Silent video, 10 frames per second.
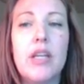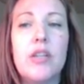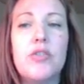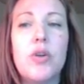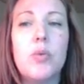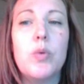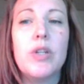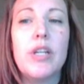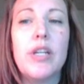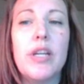So we're
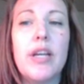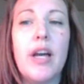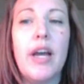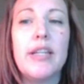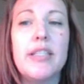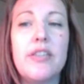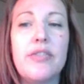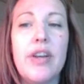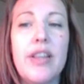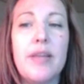going to
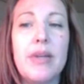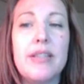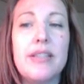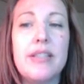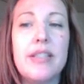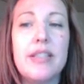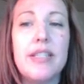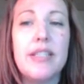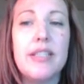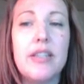identify them as
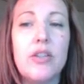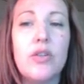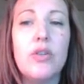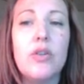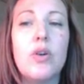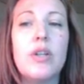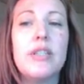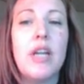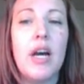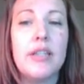statistical or
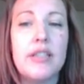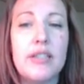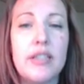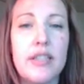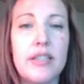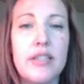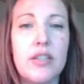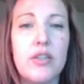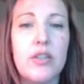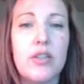
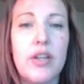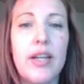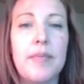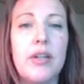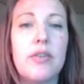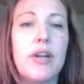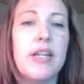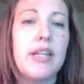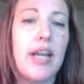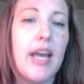non-statistical, and I'm going to
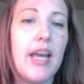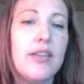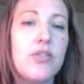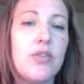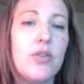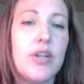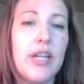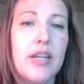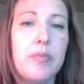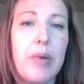write an S or an
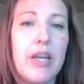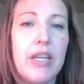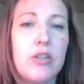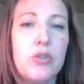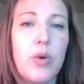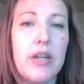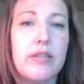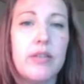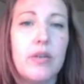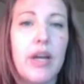N by each one,
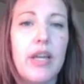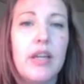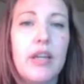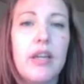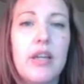okay?